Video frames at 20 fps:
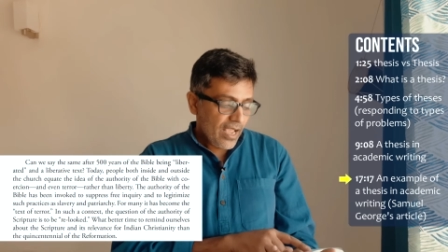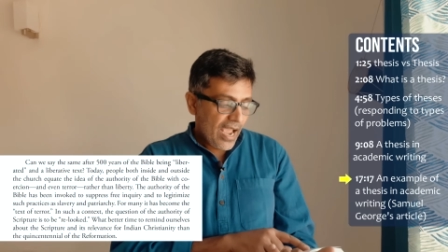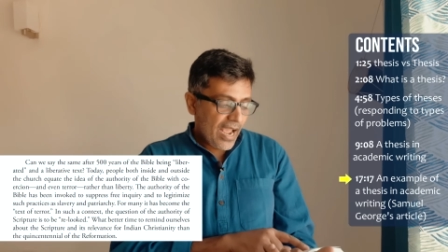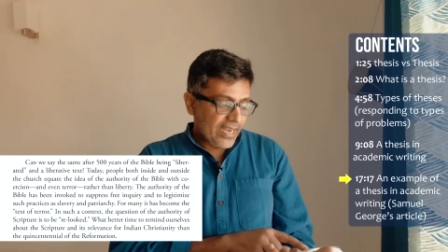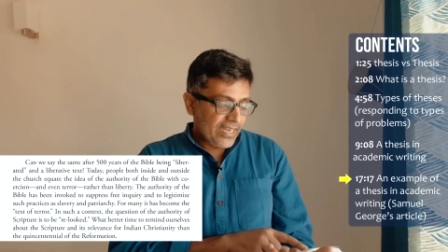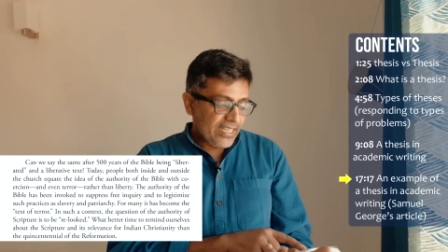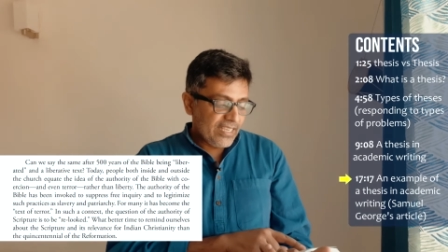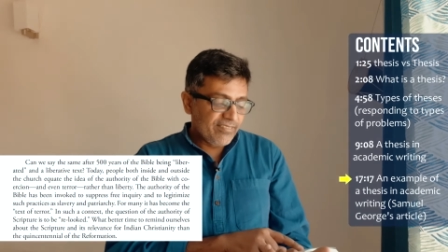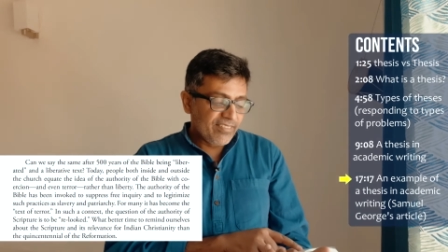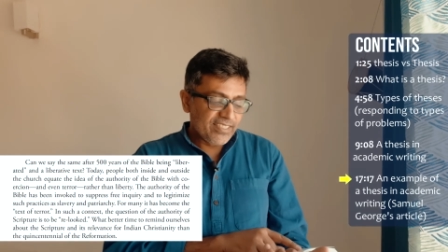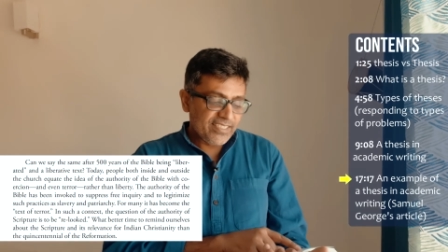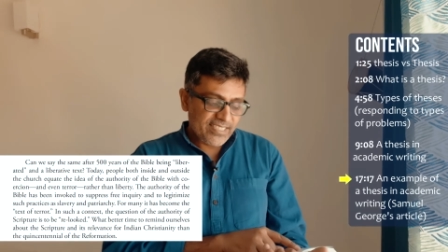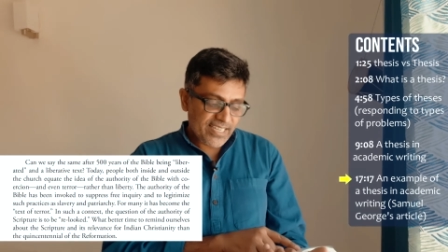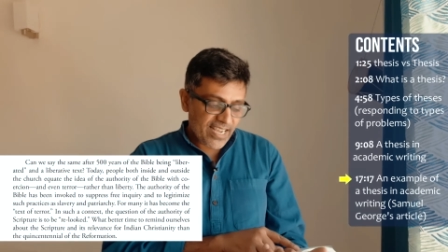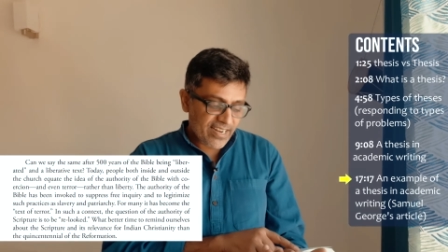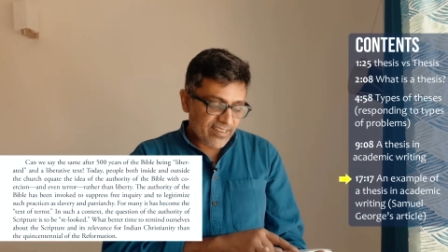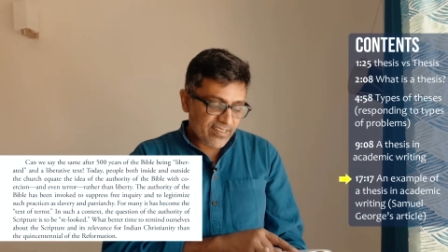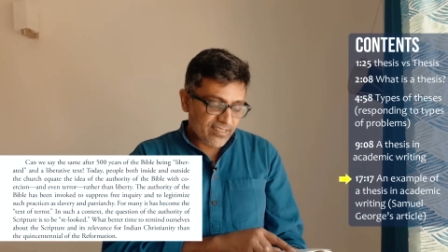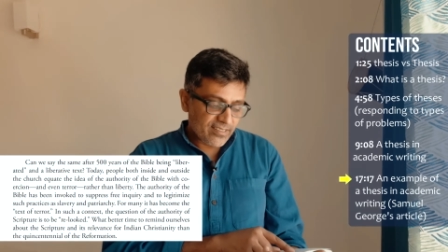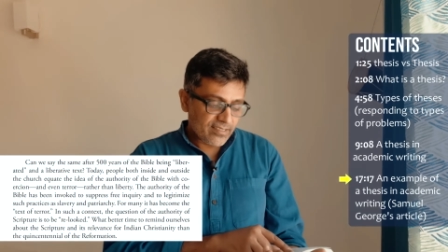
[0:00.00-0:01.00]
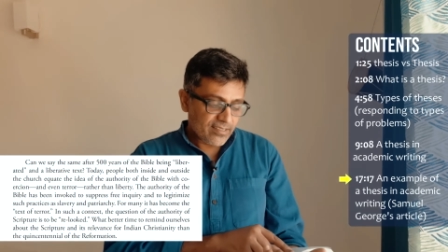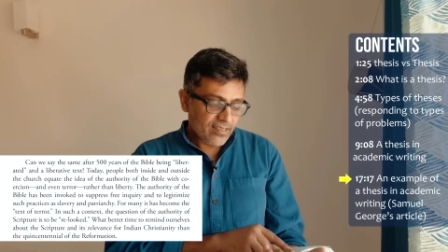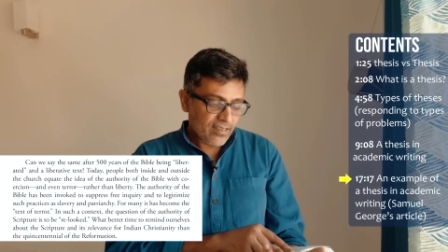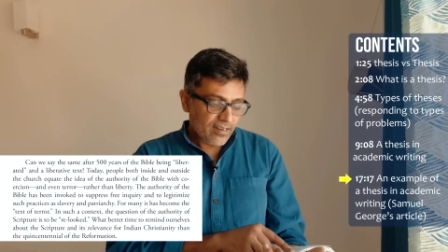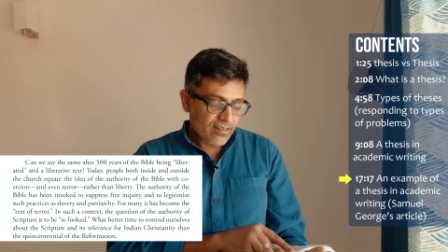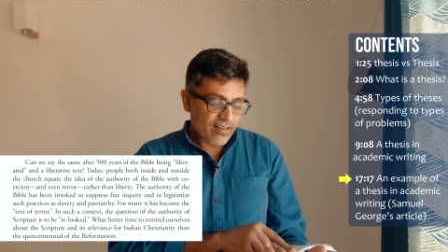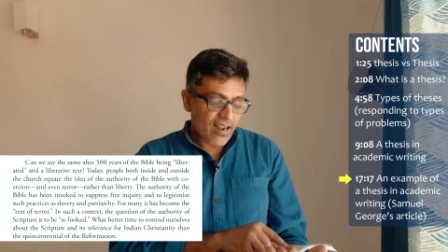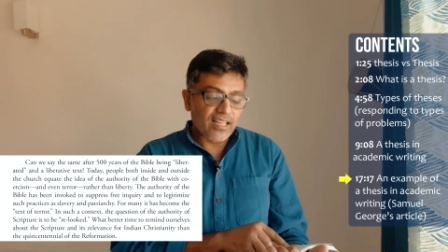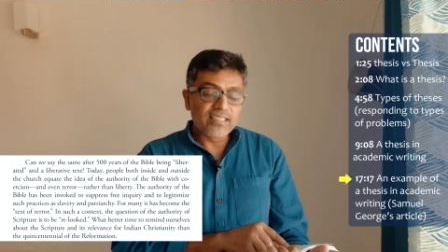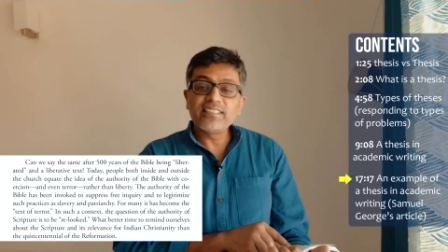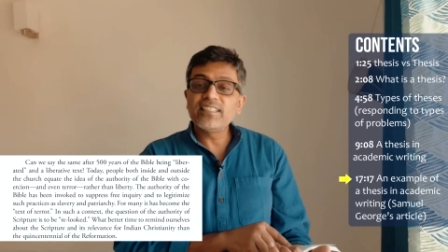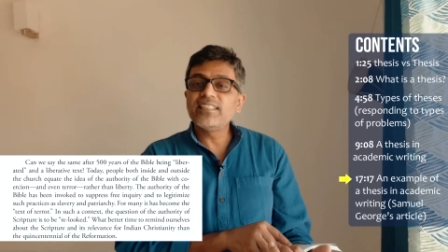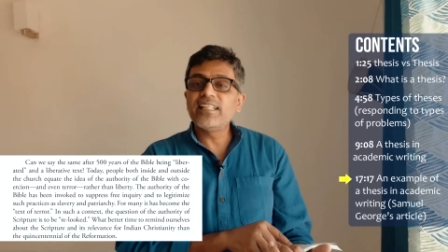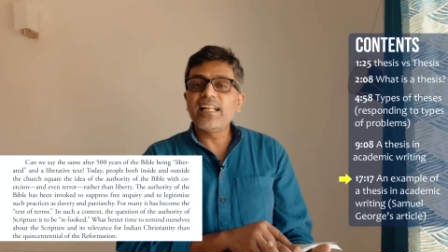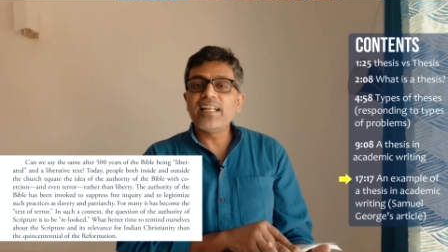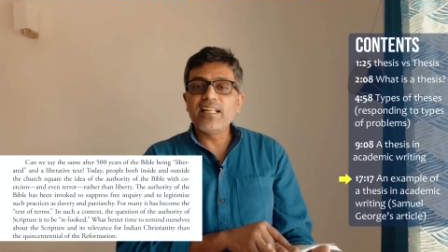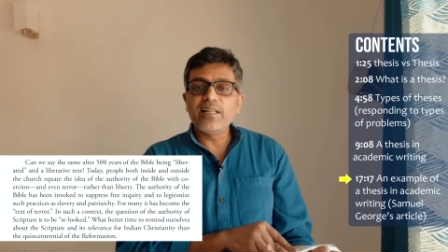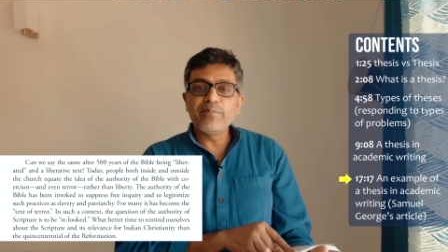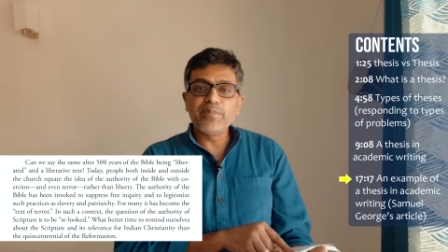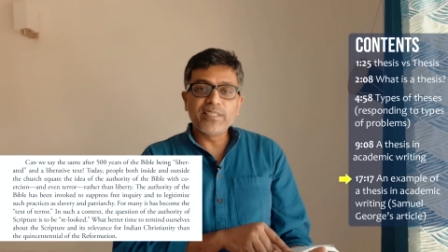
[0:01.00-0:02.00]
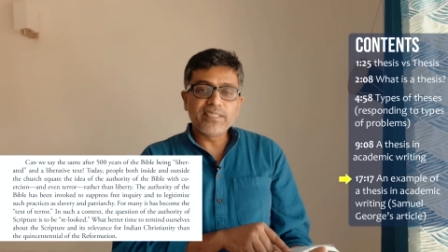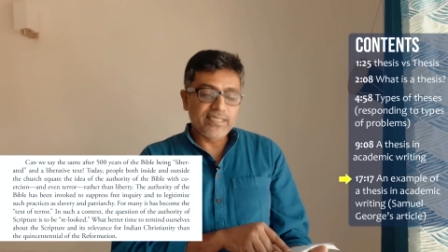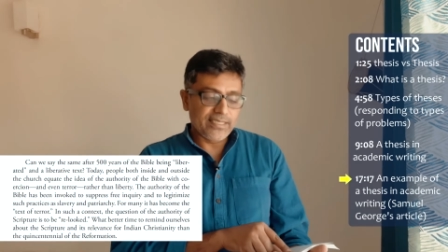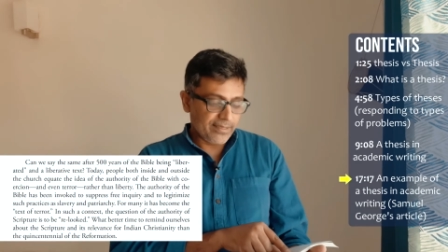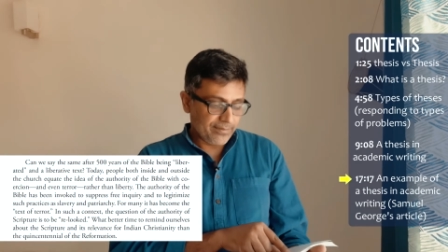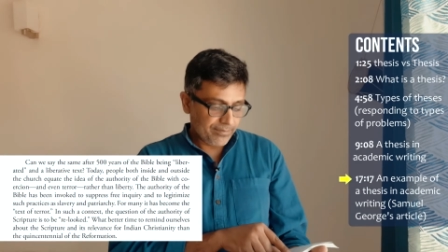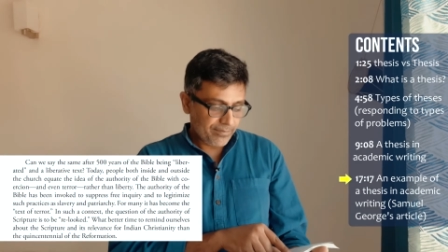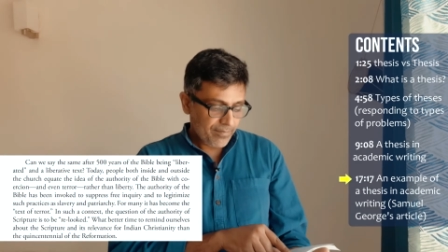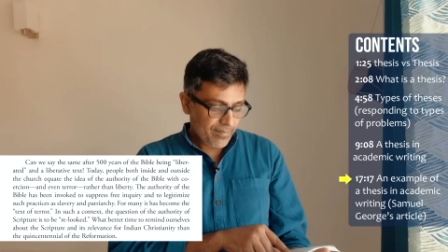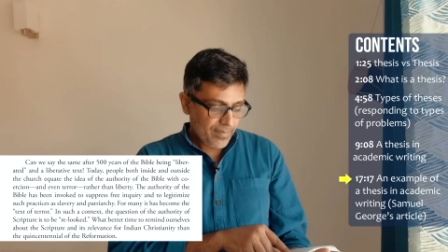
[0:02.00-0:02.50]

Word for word: and even terror rather than liberty